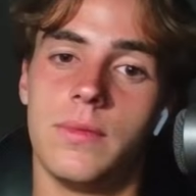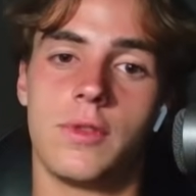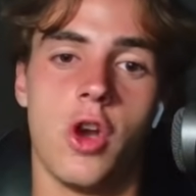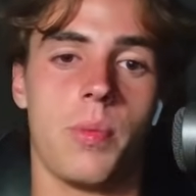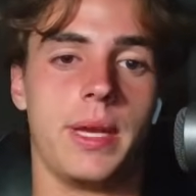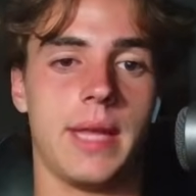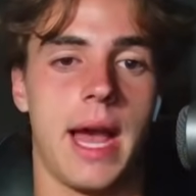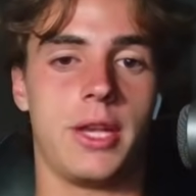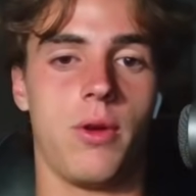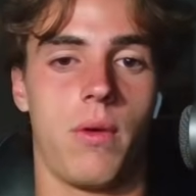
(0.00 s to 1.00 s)
copy
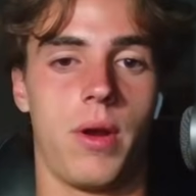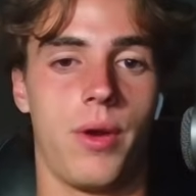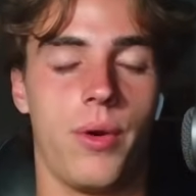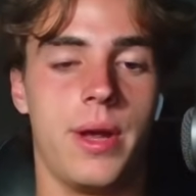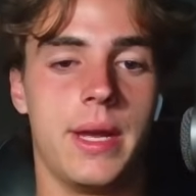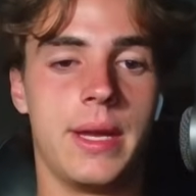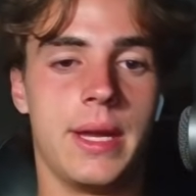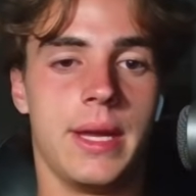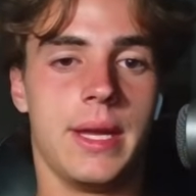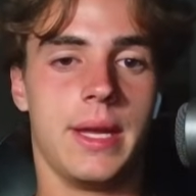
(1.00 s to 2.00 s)
that URL
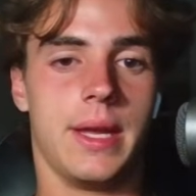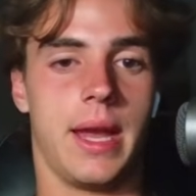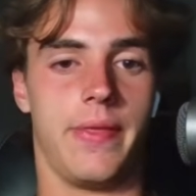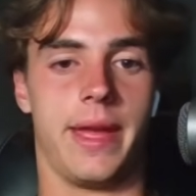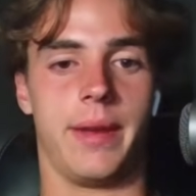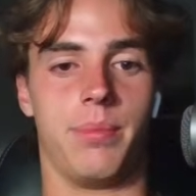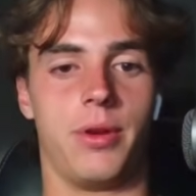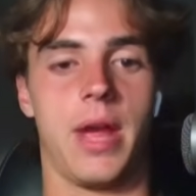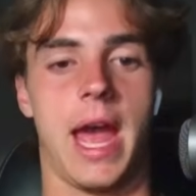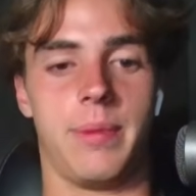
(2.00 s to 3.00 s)
and then
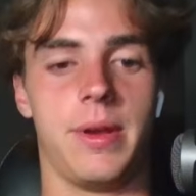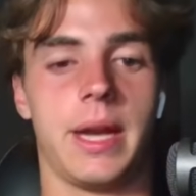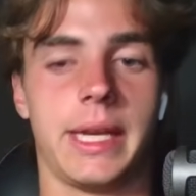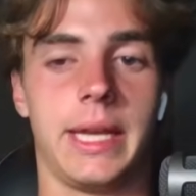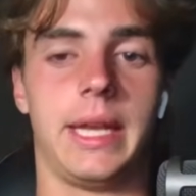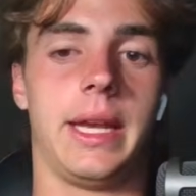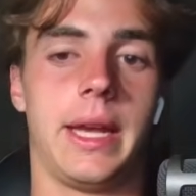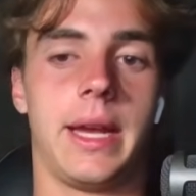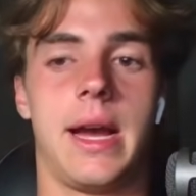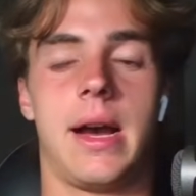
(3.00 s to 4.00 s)
put your API key
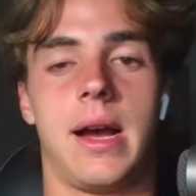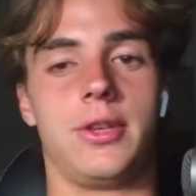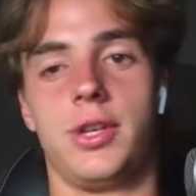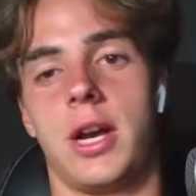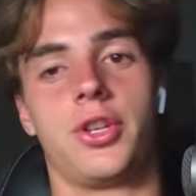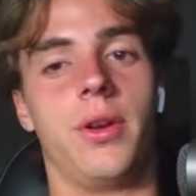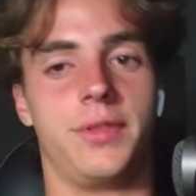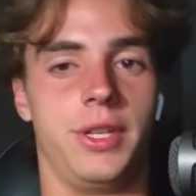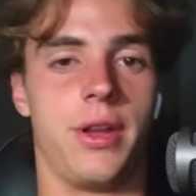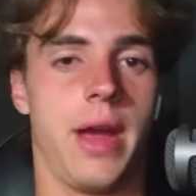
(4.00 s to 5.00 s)
here. You guys should
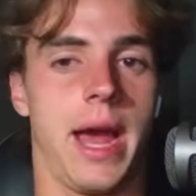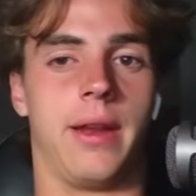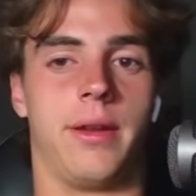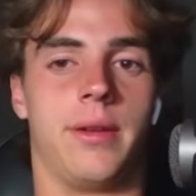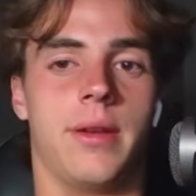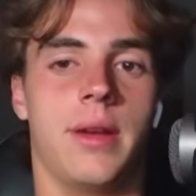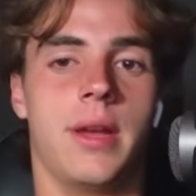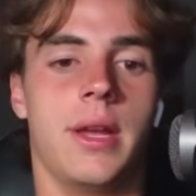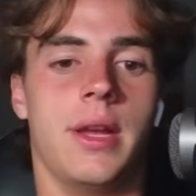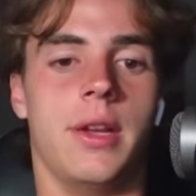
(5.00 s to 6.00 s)
obviously know how to,
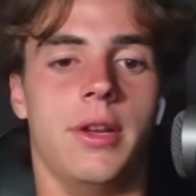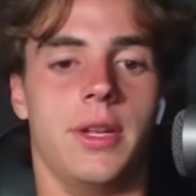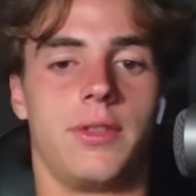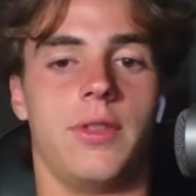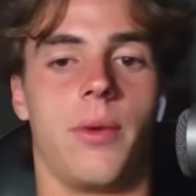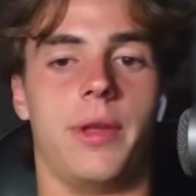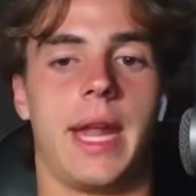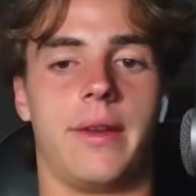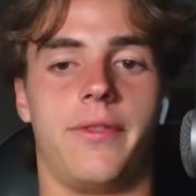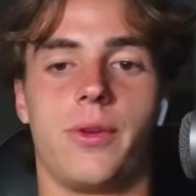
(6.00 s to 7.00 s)
it's not really
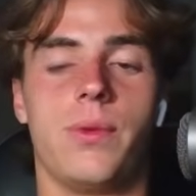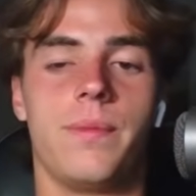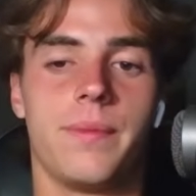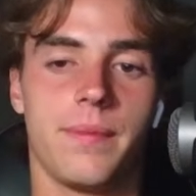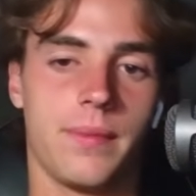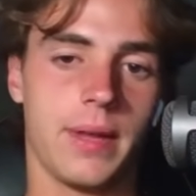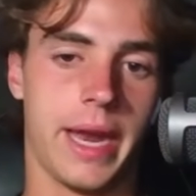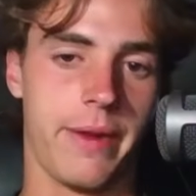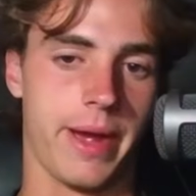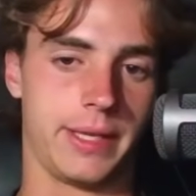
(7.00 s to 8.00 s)
that difficult.
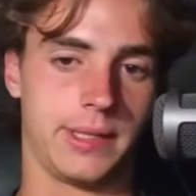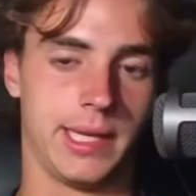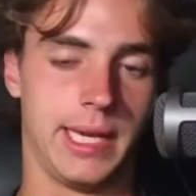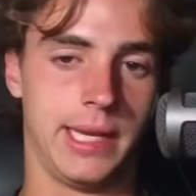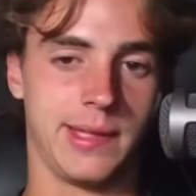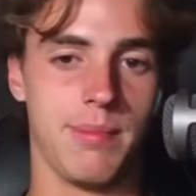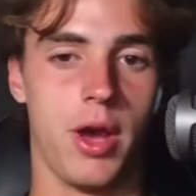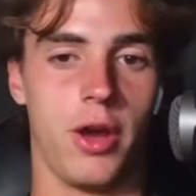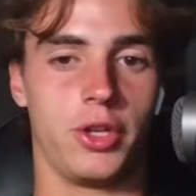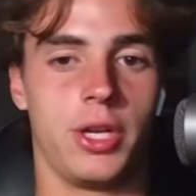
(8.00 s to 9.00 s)
Anyways, here's the
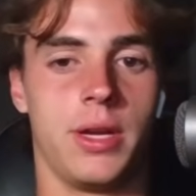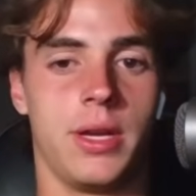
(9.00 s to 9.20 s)
merge.